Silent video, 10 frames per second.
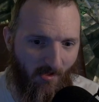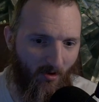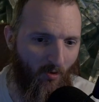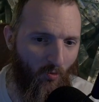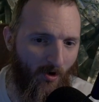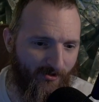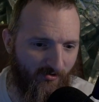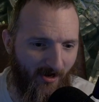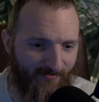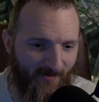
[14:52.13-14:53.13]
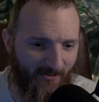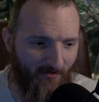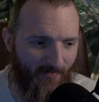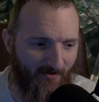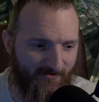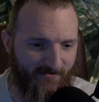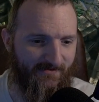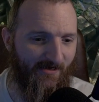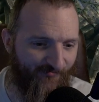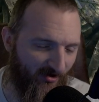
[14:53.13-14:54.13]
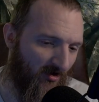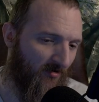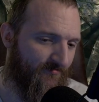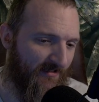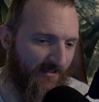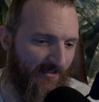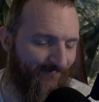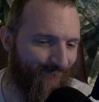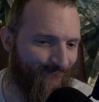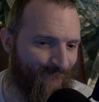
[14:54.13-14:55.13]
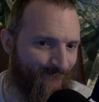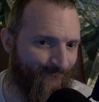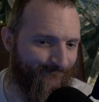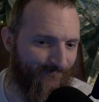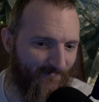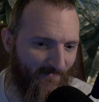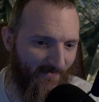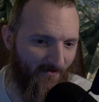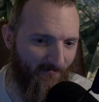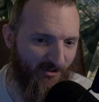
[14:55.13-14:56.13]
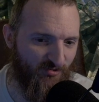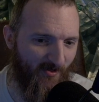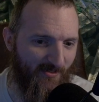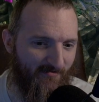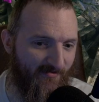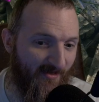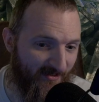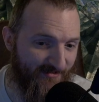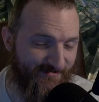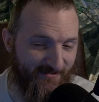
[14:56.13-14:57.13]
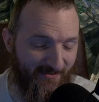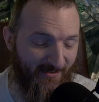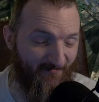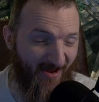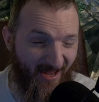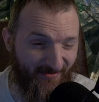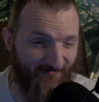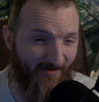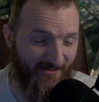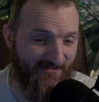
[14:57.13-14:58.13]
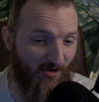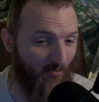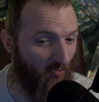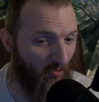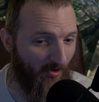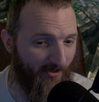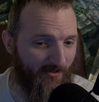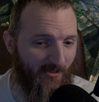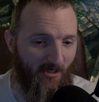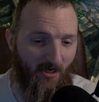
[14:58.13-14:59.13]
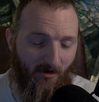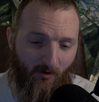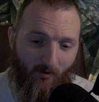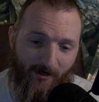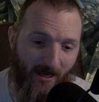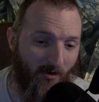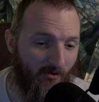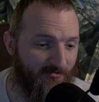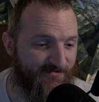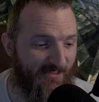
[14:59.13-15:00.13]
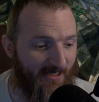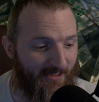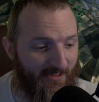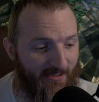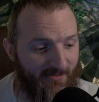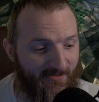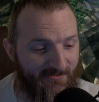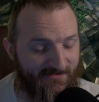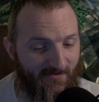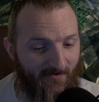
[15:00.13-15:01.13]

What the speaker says: what do I think about the difficulty between this and Path of Exile 1, what I will say is